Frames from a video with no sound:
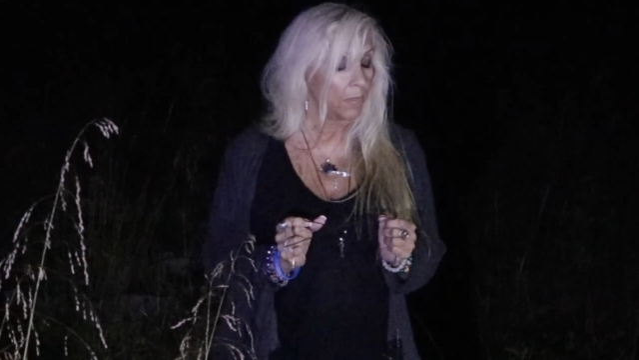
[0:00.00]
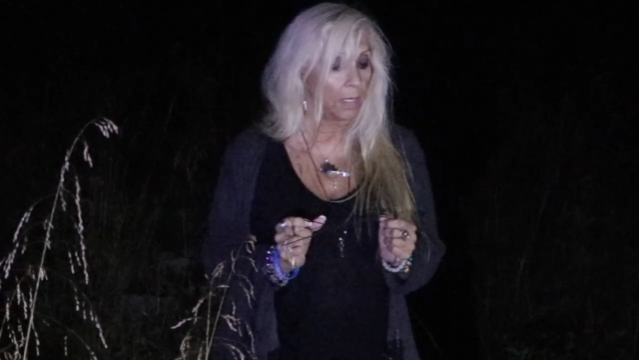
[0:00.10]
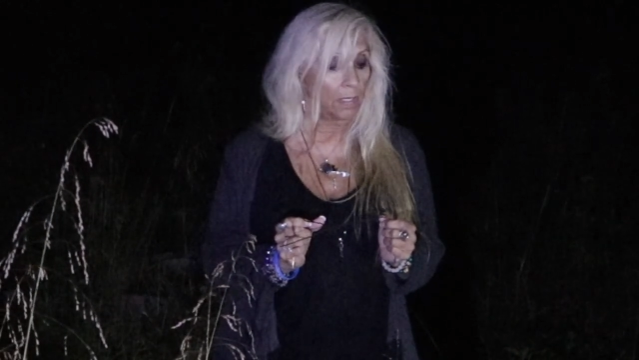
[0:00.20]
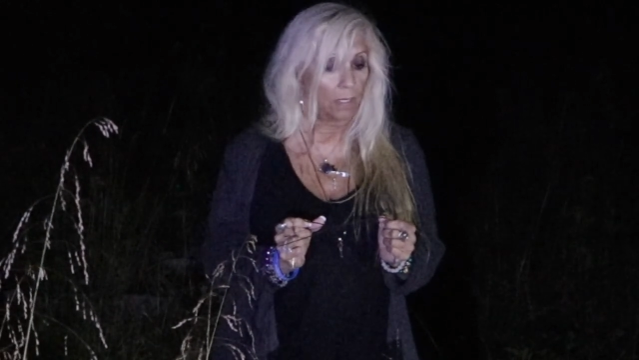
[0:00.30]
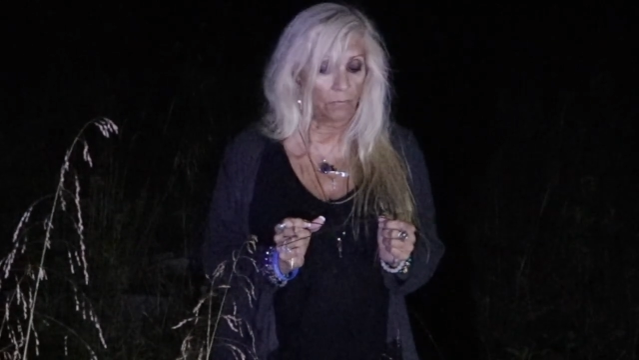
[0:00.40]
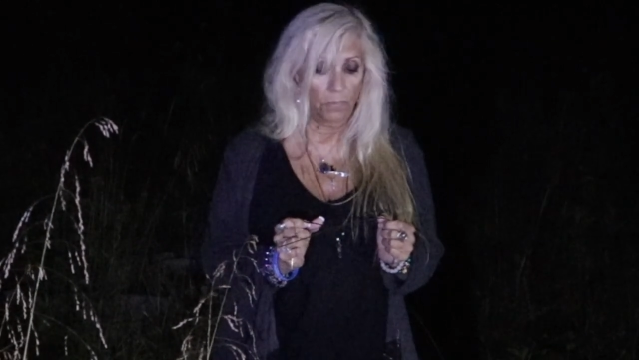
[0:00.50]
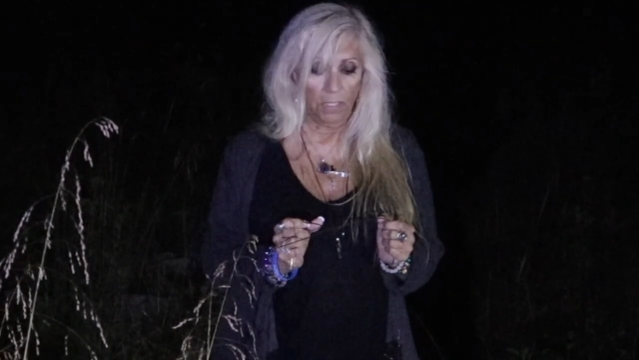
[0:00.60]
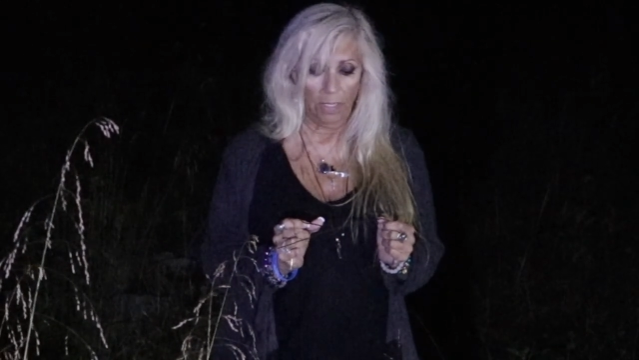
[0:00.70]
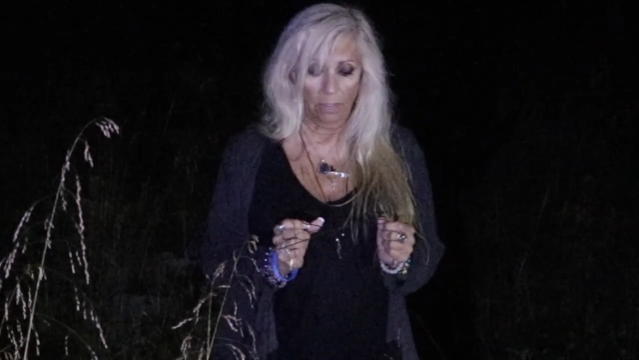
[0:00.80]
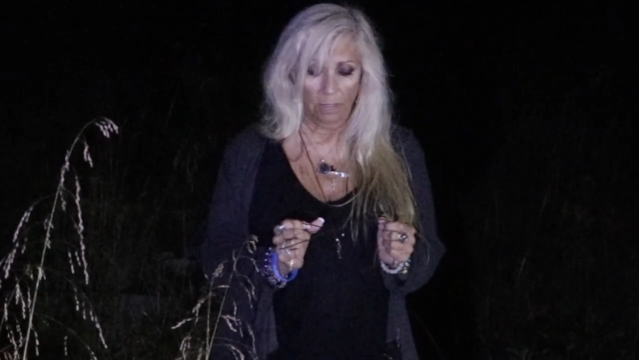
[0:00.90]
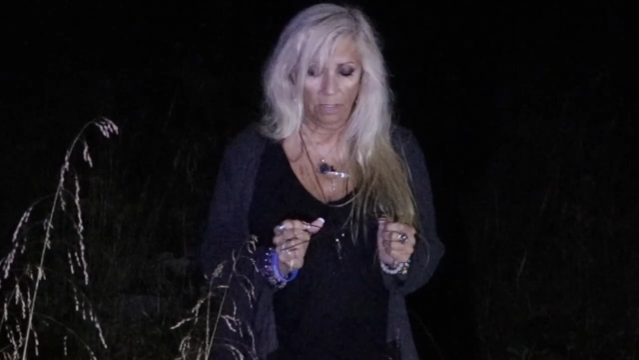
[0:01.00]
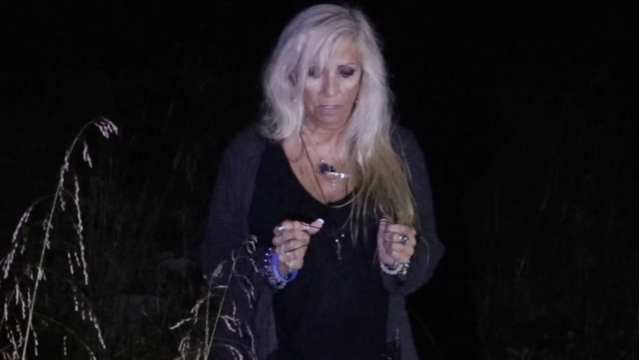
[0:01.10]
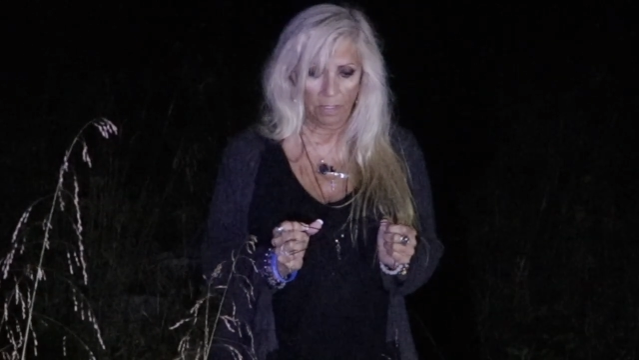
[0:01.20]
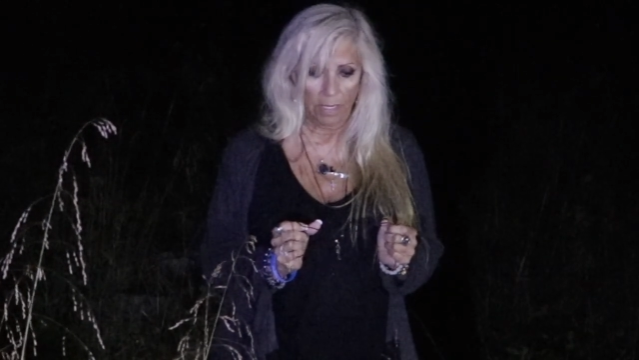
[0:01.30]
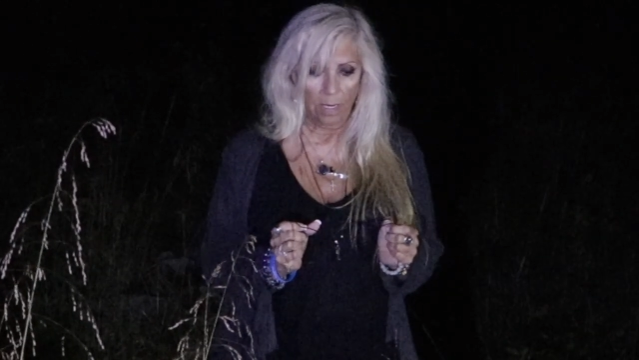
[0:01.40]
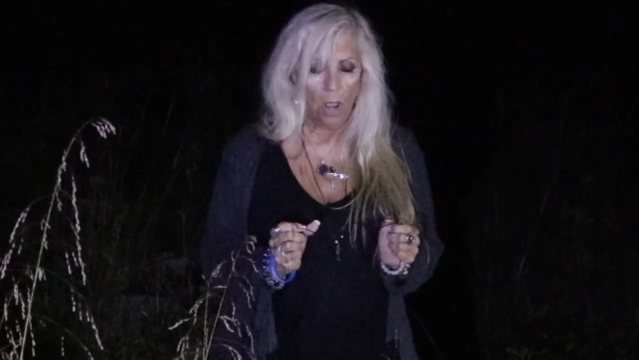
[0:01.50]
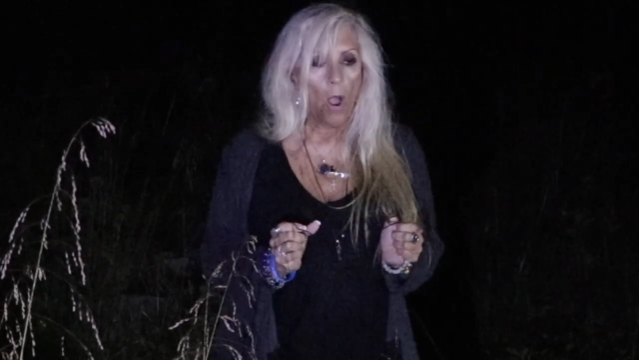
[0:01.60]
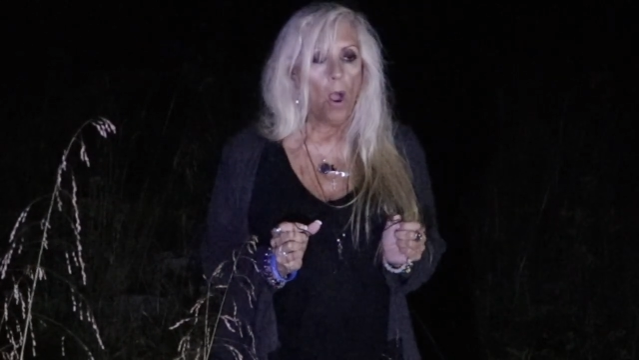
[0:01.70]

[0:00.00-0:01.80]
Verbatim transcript: Thank you for telling us that.